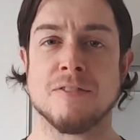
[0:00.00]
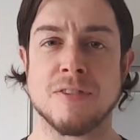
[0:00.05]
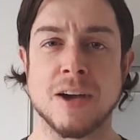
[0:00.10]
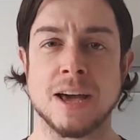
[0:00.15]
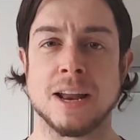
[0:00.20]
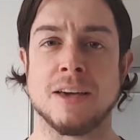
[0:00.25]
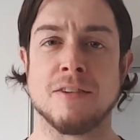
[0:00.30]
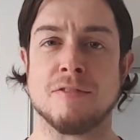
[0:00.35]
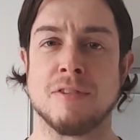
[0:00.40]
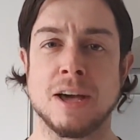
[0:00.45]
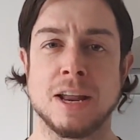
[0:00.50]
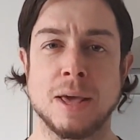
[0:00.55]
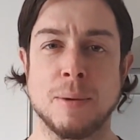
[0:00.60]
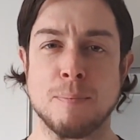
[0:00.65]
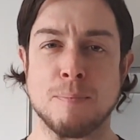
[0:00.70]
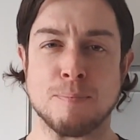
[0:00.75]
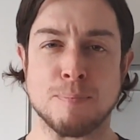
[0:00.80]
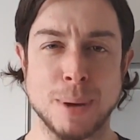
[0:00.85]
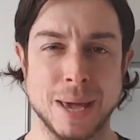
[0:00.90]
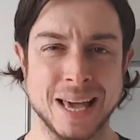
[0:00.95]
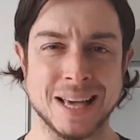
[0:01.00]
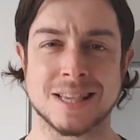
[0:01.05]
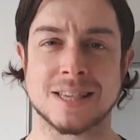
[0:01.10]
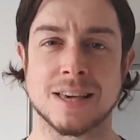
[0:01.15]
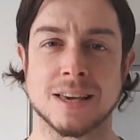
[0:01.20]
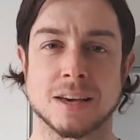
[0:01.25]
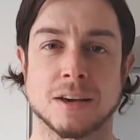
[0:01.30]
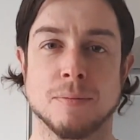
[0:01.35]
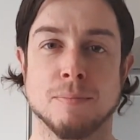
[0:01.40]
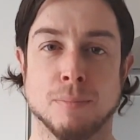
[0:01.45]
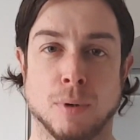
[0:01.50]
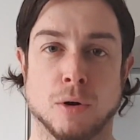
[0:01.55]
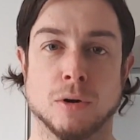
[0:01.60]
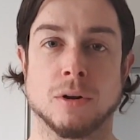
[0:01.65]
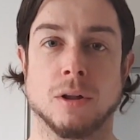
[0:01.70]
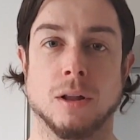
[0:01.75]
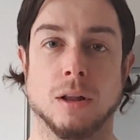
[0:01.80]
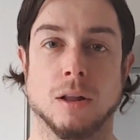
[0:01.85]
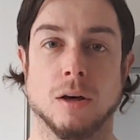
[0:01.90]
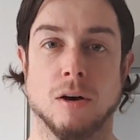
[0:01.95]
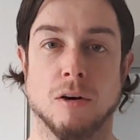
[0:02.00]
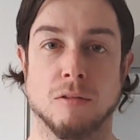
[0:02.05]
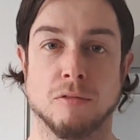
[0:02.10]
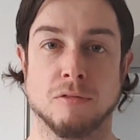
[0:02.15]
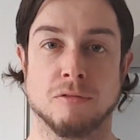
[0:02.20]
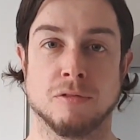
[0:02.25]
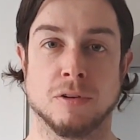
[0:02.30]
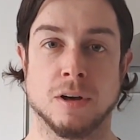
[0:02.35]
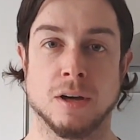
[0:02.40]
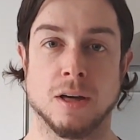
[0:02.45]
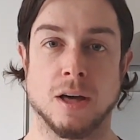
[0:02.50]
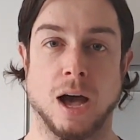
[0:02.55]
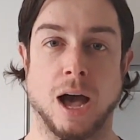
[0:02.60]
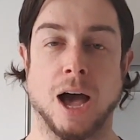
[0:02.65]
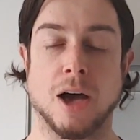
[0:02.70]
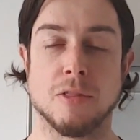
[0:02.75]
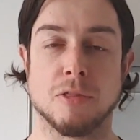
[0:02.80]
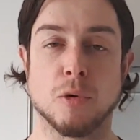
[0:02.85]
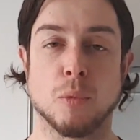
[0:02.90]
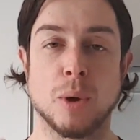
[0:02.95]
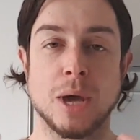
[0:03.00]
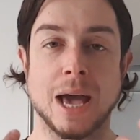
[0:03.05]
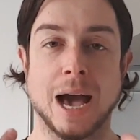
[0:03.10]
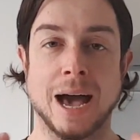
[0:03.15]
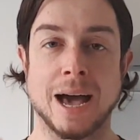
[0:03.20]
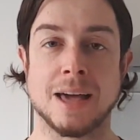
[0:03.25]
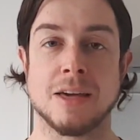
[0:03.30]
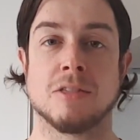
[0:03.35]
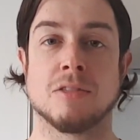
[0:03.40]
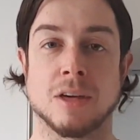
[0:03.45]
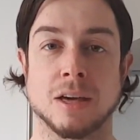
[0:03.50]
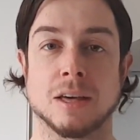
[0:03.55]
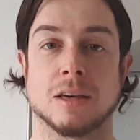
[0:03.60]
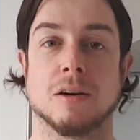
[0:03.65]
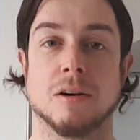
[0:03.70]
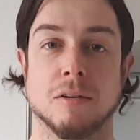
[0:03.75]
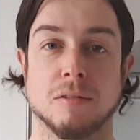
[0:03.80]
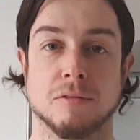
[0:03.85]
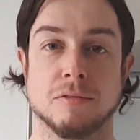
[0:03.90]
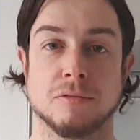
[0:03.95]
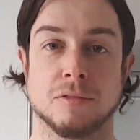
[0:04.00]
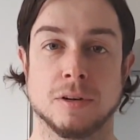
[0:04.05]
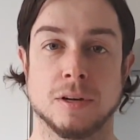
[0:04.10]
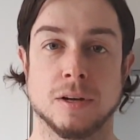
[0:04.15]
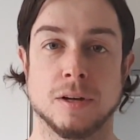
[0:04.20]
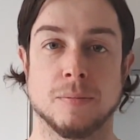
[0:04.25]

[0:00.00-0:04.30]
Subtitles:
very, very basic model of how the way I think of